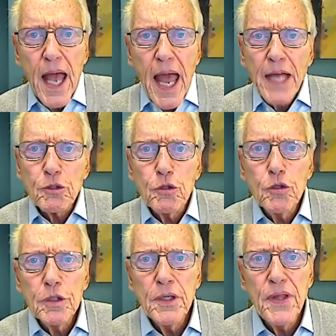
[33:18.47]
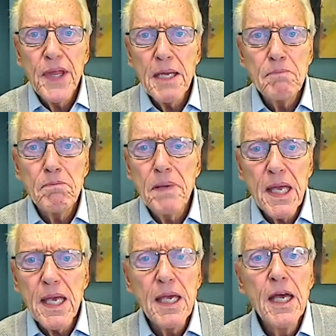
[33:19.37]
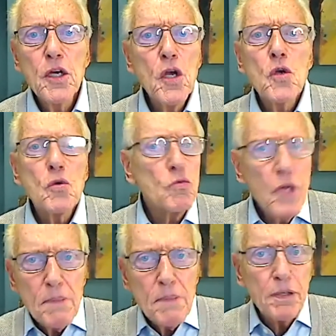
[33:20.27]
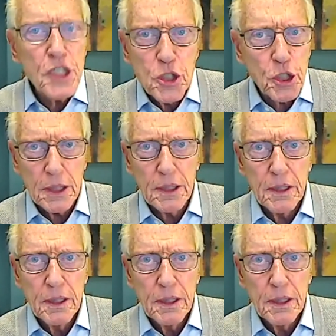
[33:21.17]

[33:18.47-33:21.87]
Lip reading: and could they be positioned